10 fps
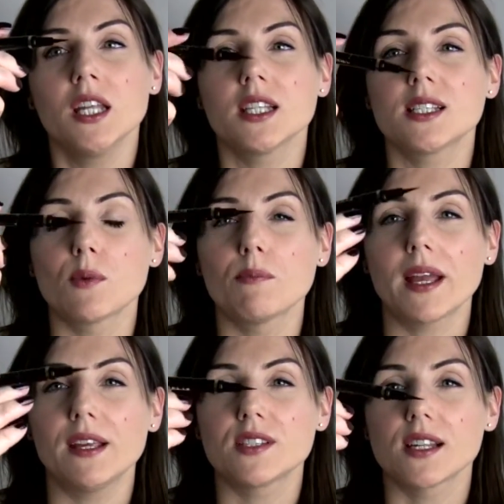This one by
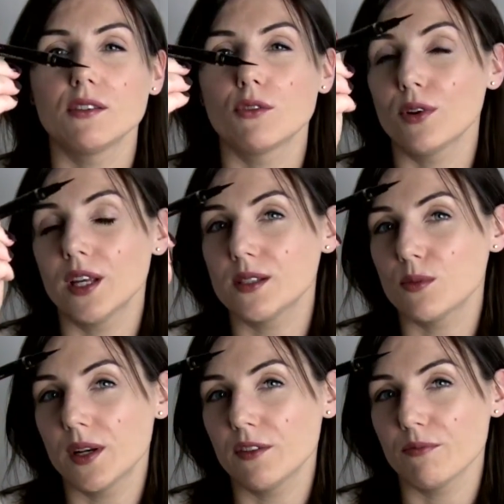Yves Saint Laurent is
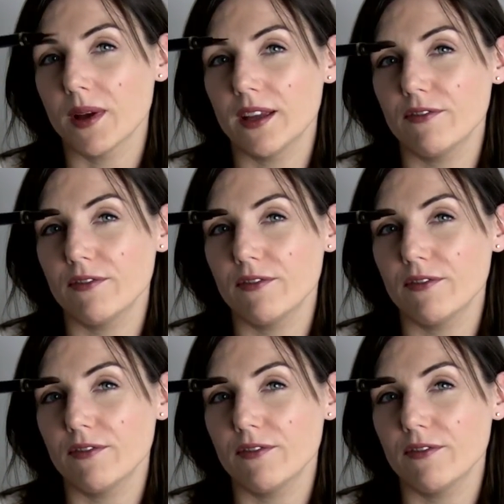one of my